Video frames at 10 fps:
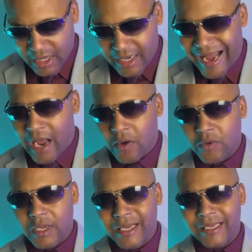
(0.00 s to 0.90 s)
Now,
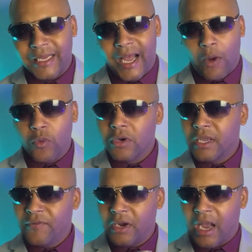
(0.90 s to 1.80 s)
I will
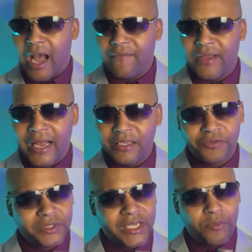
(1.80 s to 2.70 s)
give you a caveat. This
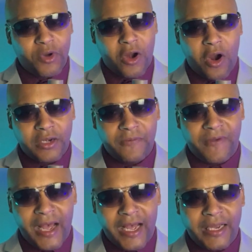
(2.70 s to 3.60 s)
one's getting pretty hard to
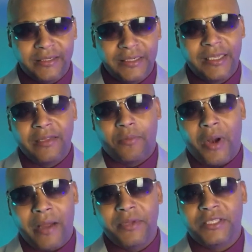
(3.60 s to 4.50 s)
find.
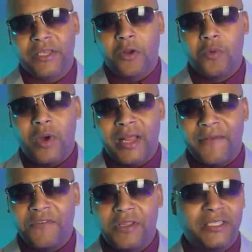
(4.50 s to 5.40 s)
Probably is the only one that I
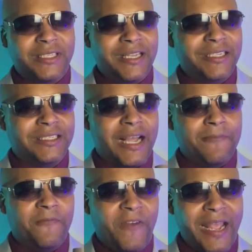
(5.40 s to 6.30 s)
feel that's in the
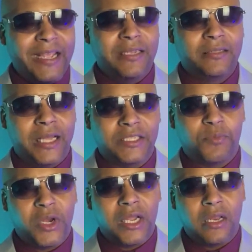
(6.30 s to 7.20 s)
same vein, that's
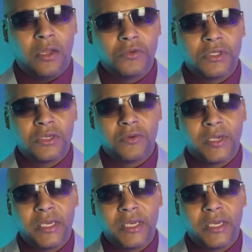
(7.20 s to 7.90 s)
pretty close to it,